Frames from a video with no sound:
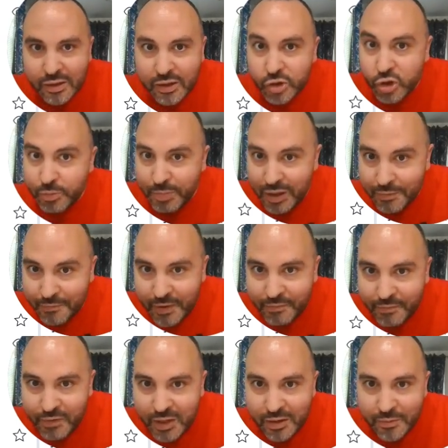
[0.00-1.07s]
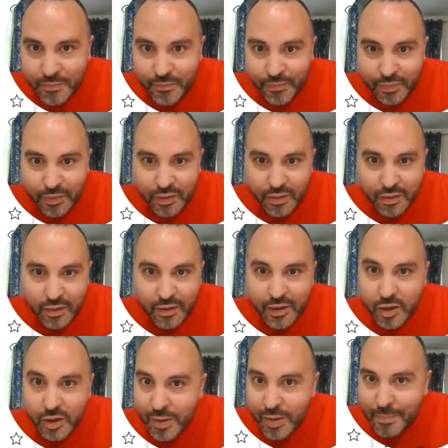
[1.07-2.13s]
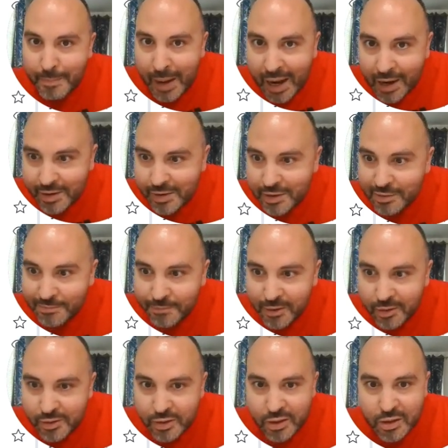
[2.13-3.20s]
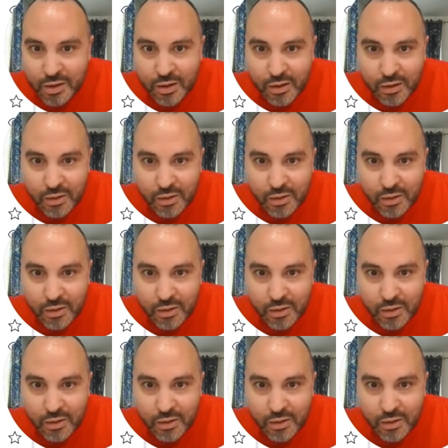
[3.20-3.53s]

should be at 50, the MACD filter,